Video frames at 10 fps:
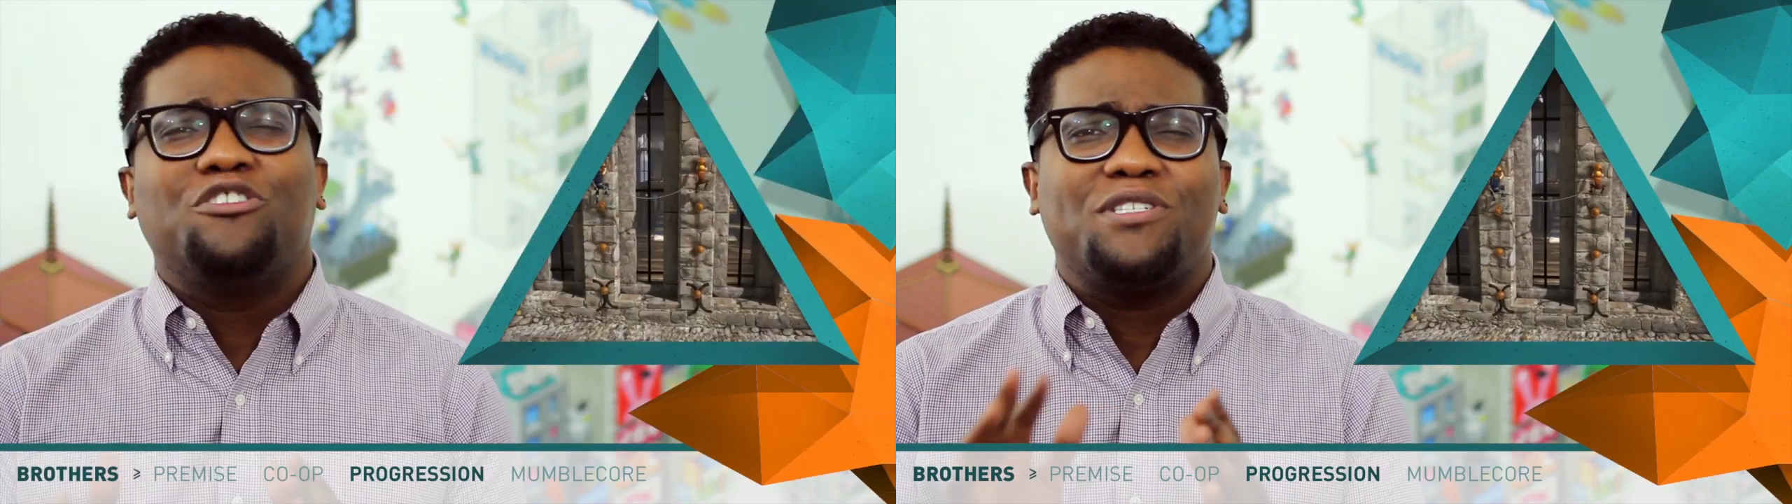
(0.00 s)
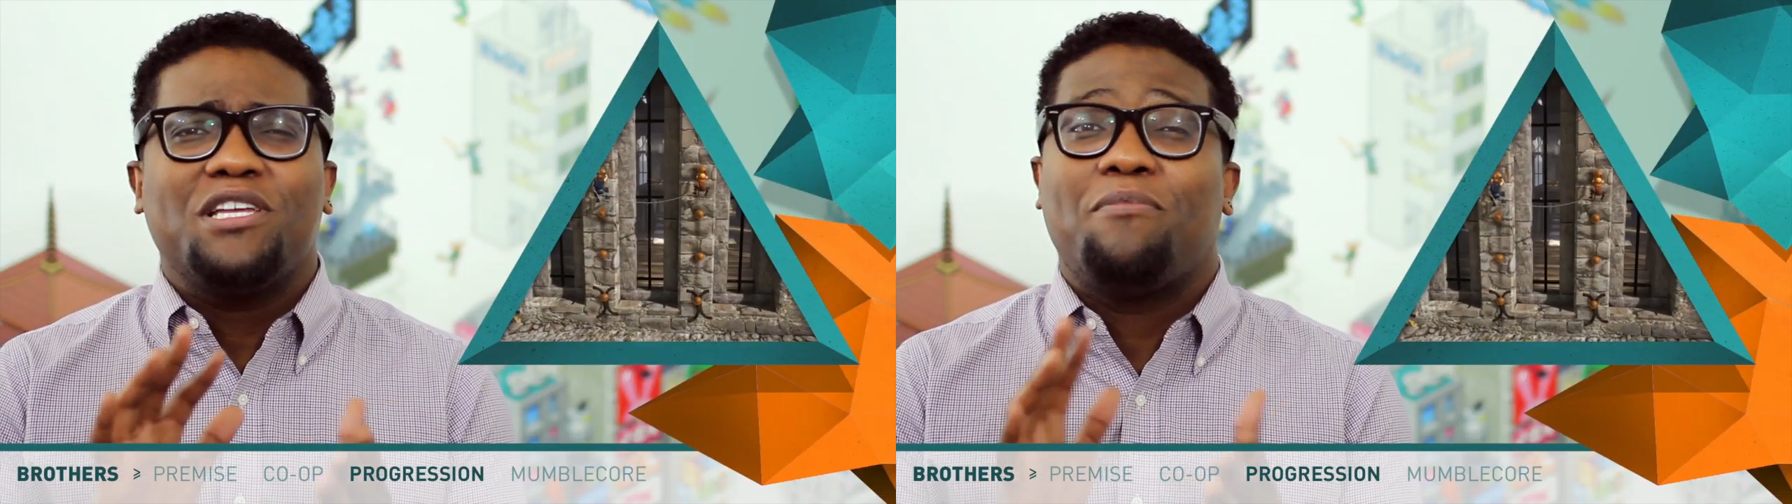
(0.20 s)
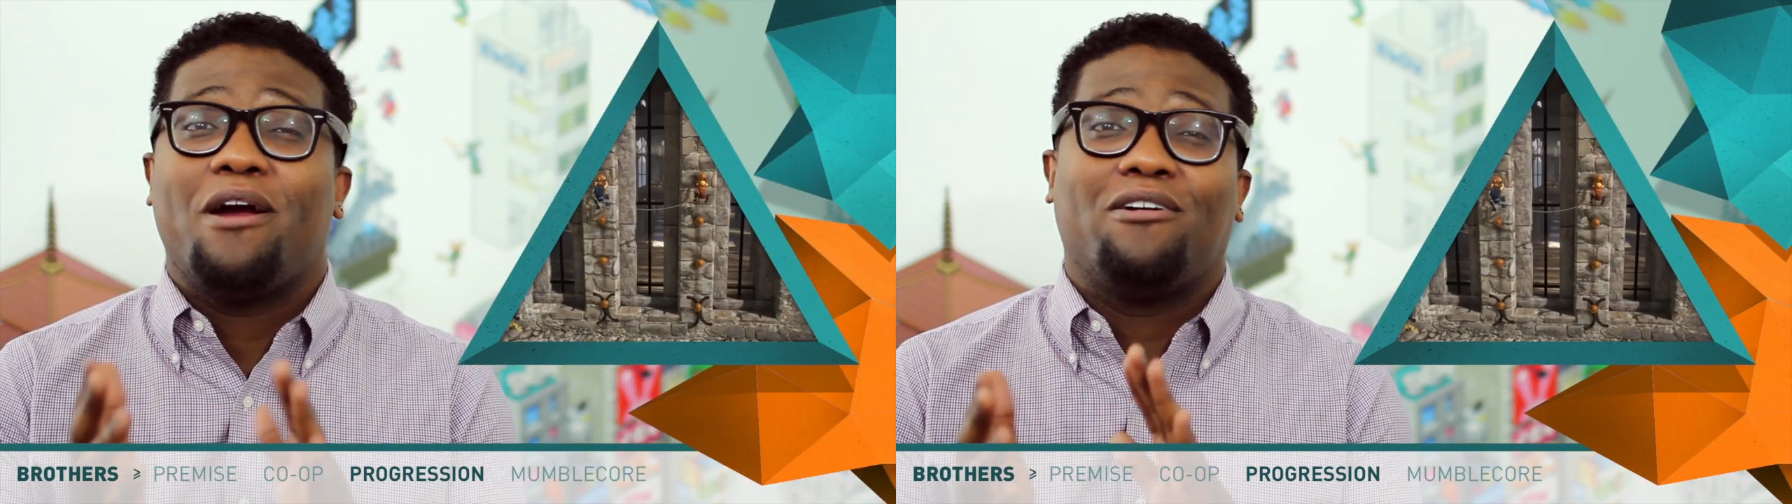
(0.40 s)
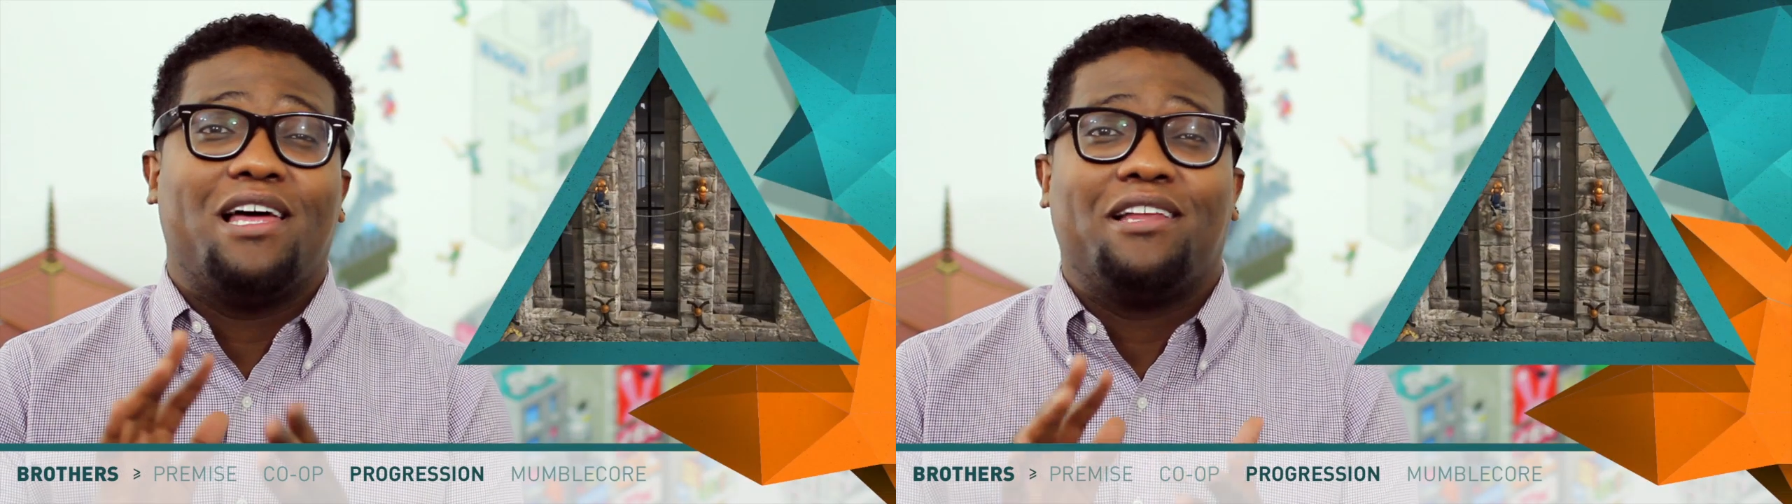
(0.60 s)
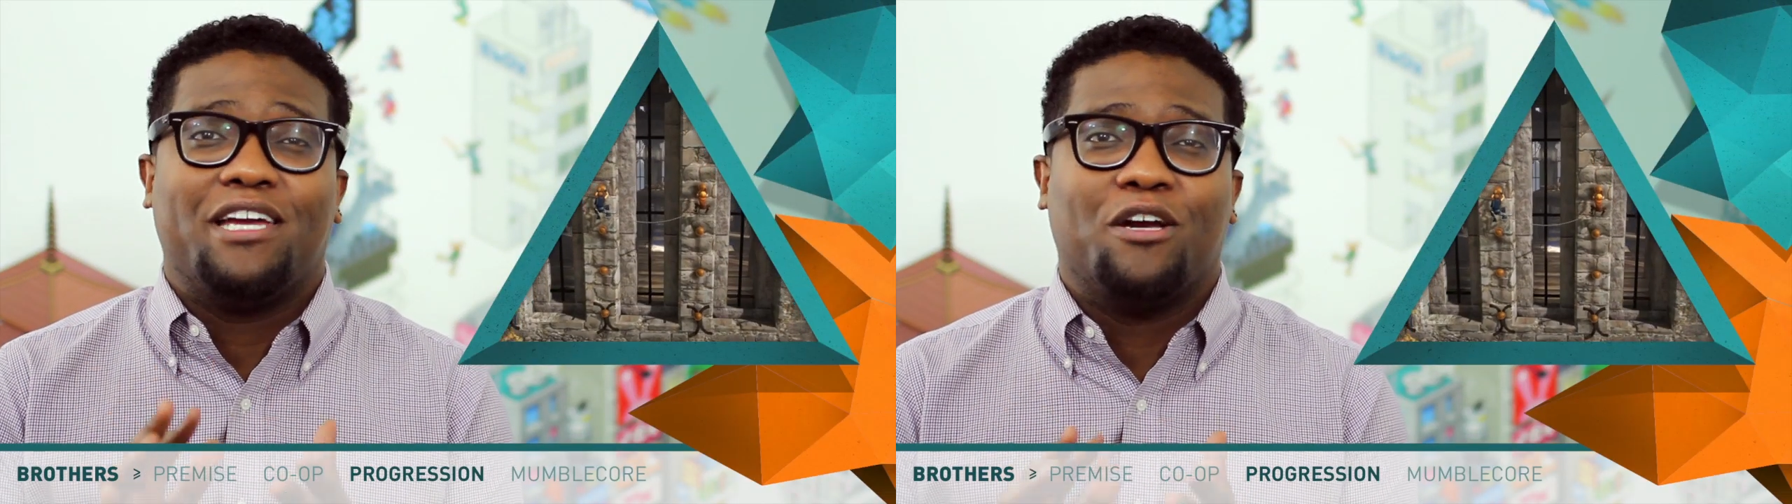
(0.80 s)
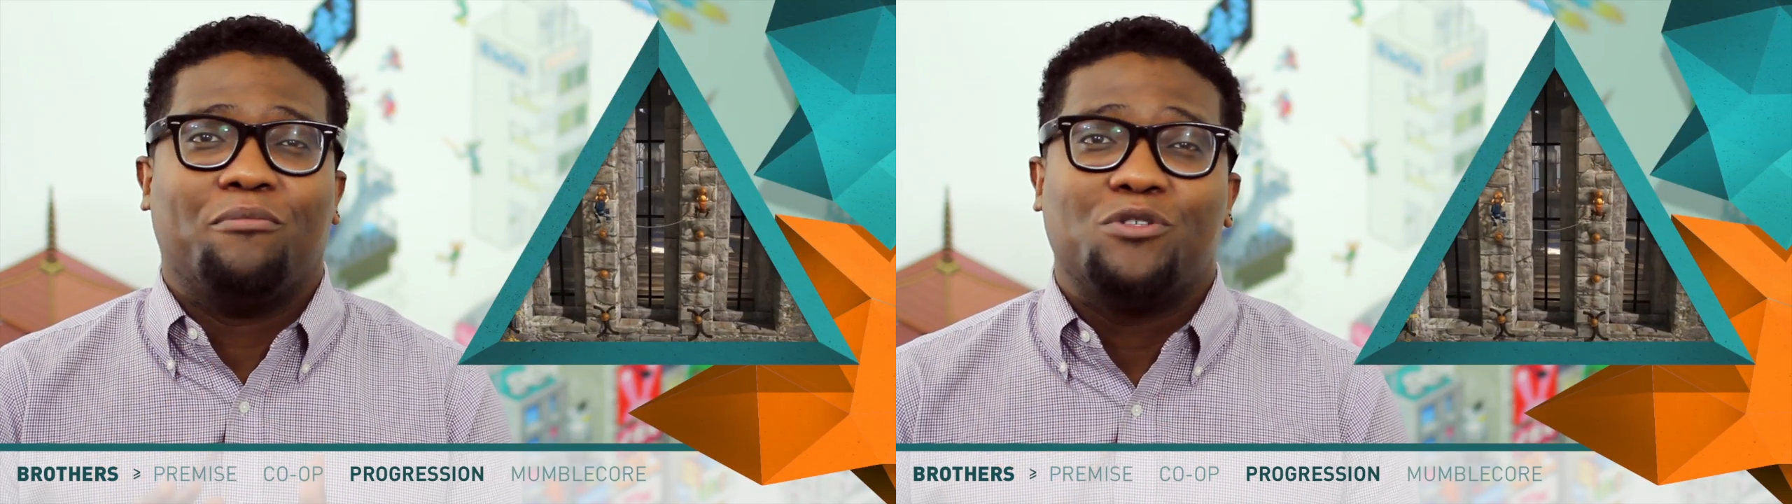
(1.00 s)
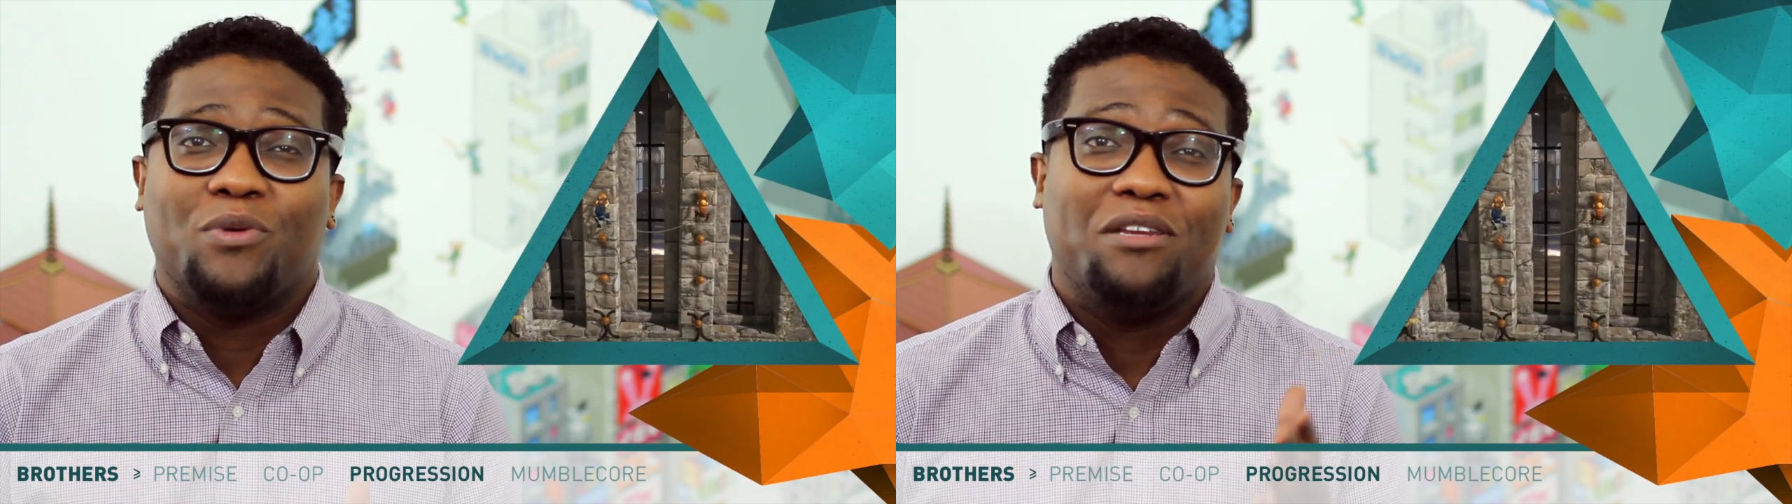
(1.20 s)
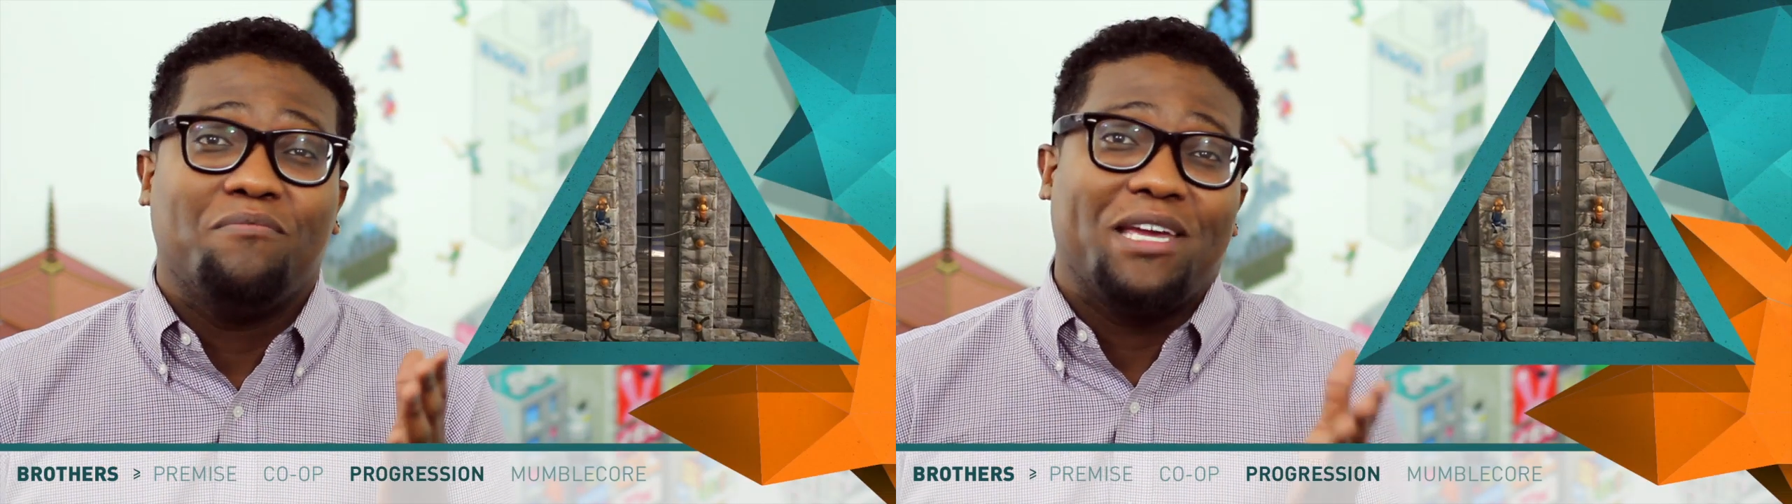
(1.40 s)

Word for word: an interesting parallel here between